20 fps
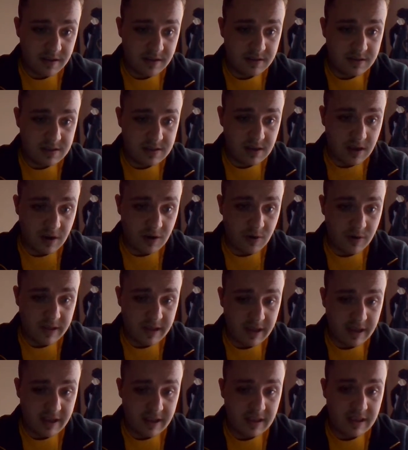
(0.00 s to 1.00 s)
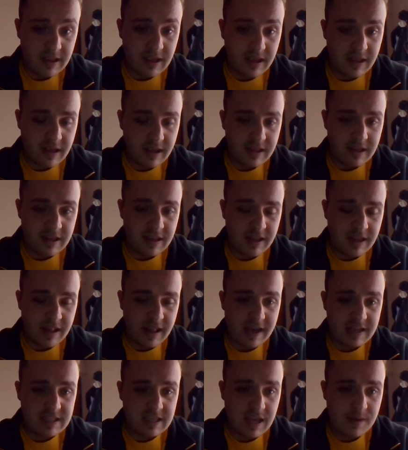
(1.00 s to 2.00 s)
So and then the
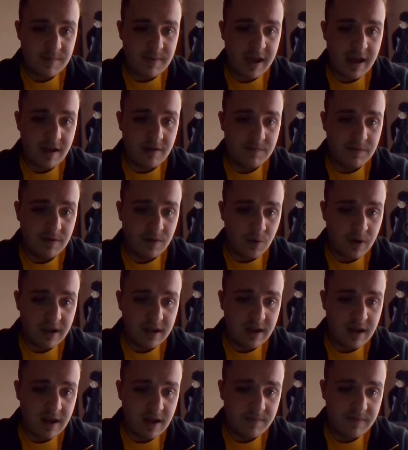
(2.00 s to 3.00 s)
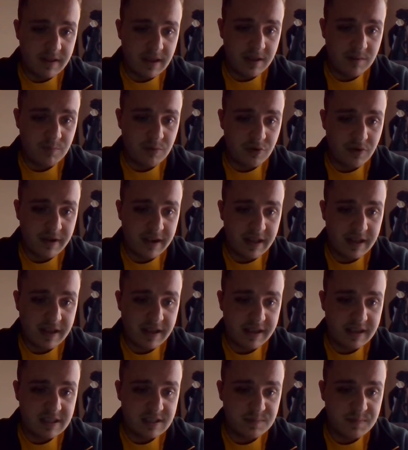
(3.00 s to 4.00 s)
last game I have for one confident point
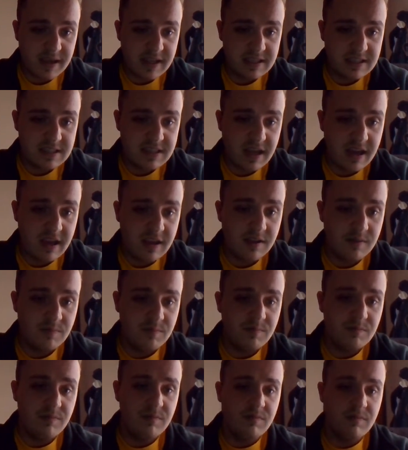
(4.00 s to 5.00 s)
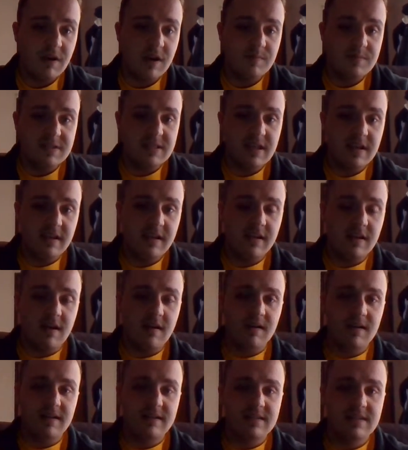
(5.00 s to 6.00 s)
is Penn State upsetting
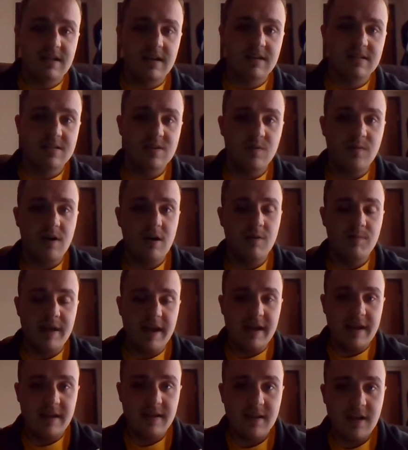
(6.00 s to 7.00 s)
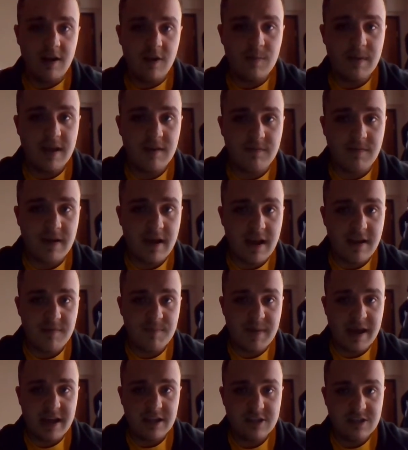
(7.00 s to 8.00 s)
Arkansas. So all my 5
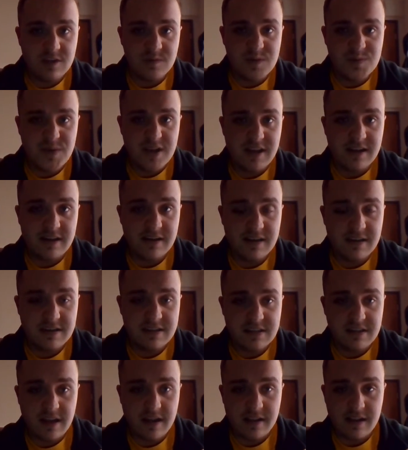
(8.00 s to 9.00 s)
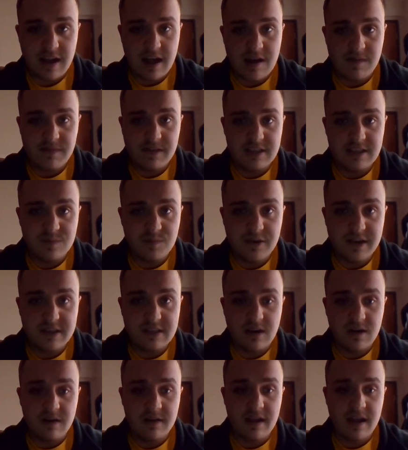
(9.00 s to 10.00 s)
matchups, because the confidence points
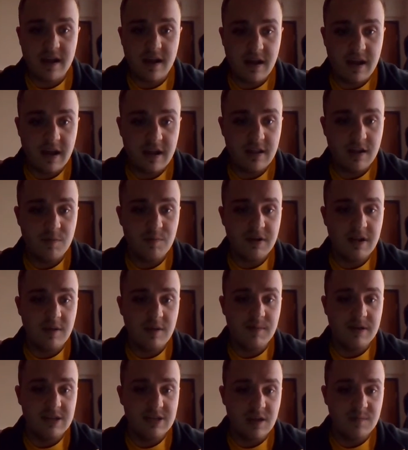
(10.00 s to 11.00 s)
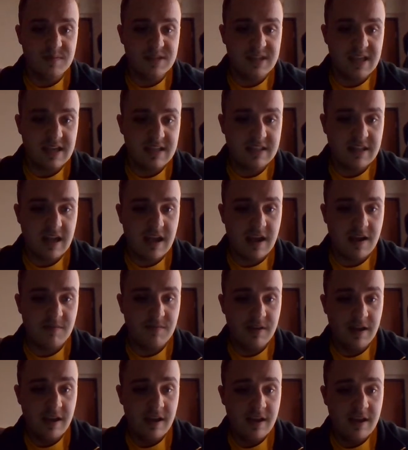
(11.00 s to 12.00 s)
aren't that high, they're pretty much upsets, and I have
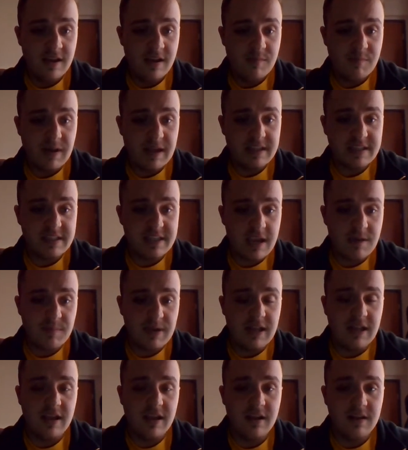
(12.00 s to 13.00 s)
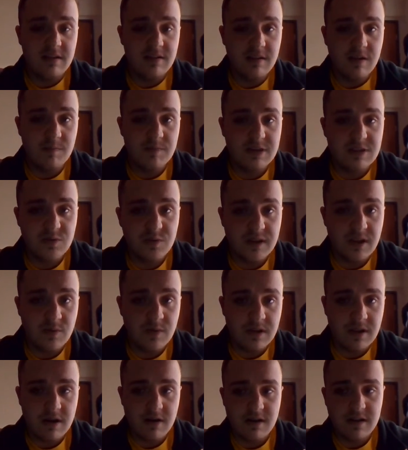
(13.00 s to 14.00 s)
Penn State beating number
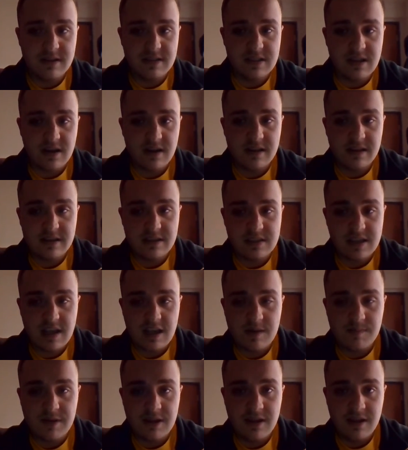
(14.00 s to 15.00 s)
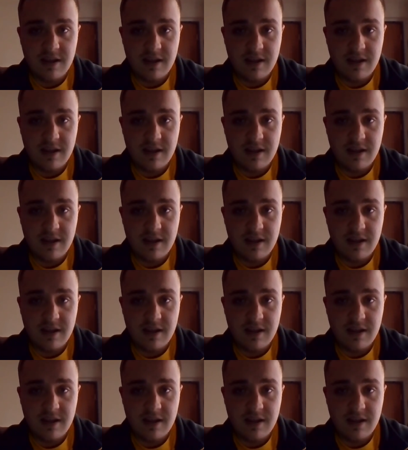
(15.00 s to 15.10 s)
21 Arkansas in this game.